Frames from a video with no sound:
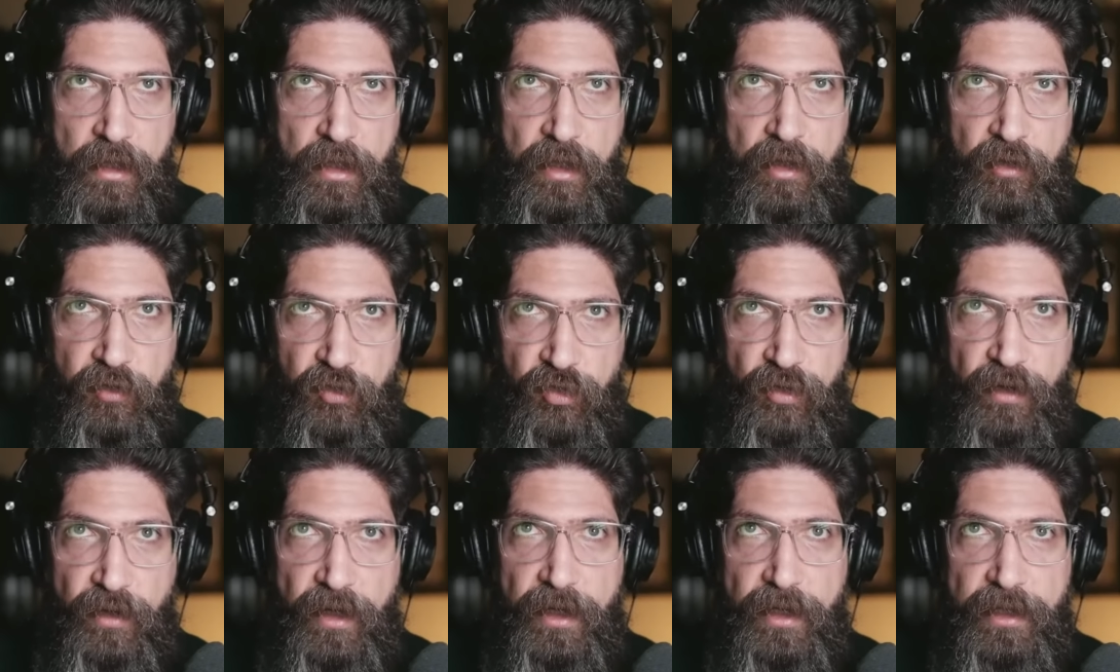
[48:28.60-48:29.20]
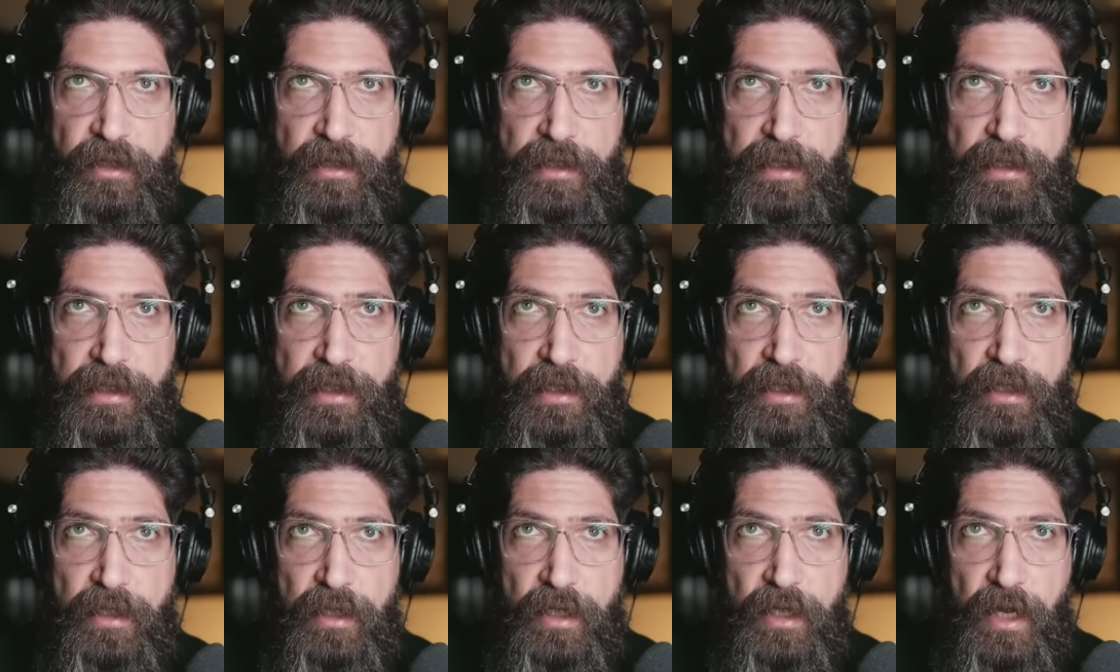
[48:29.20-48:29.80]

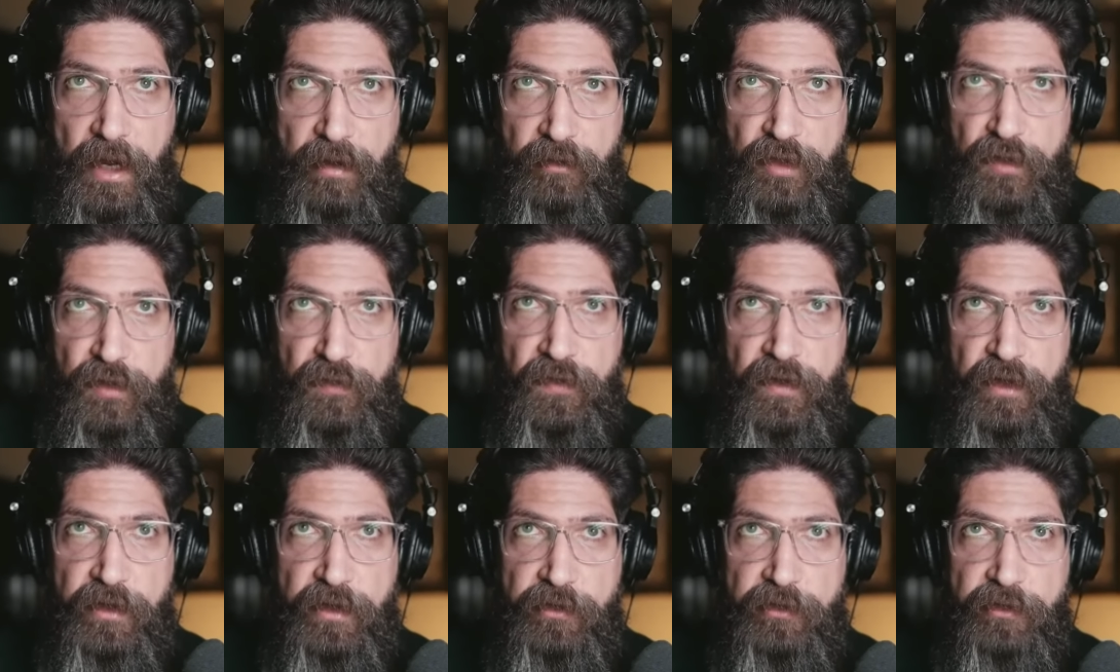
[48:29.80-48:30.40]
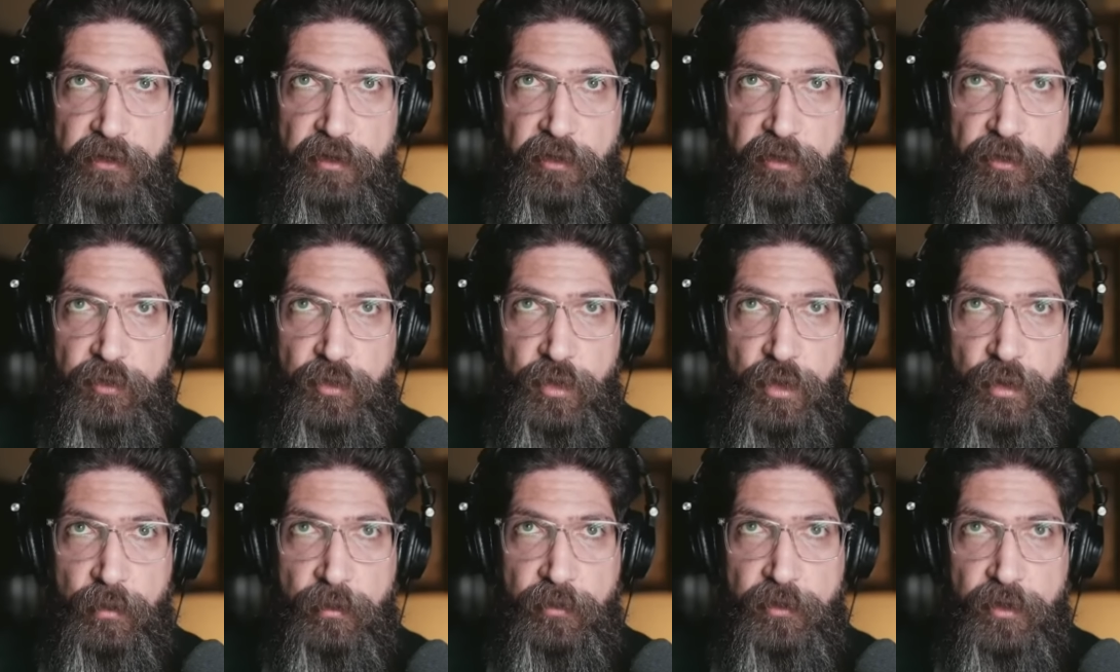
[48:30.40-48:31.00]
Israeli air defense
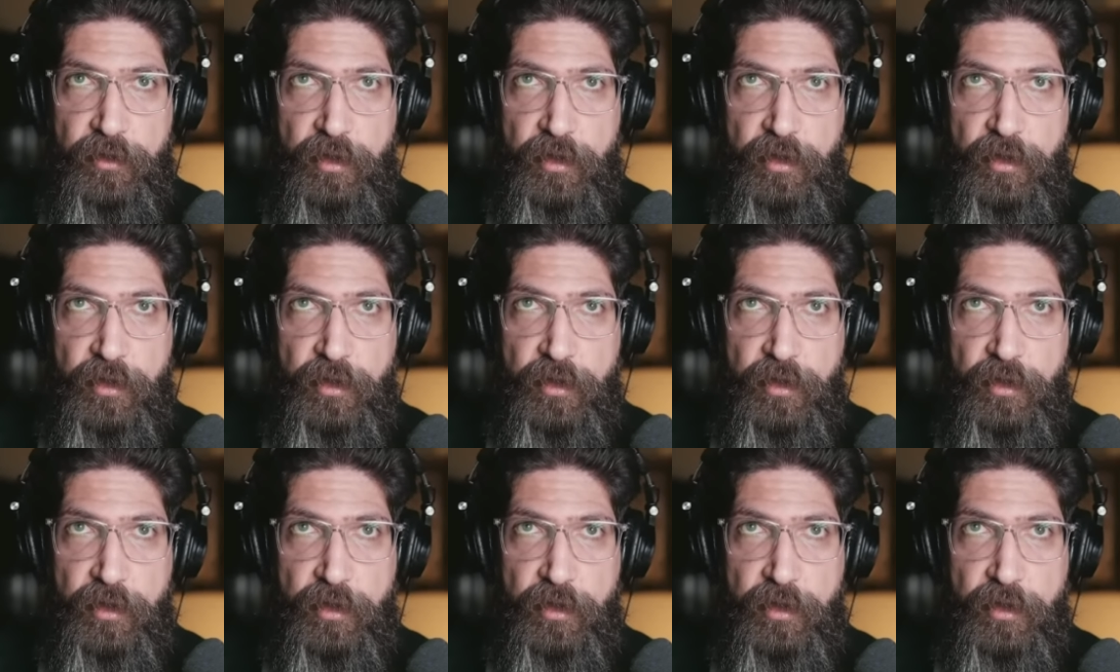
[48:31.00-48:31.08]
systems,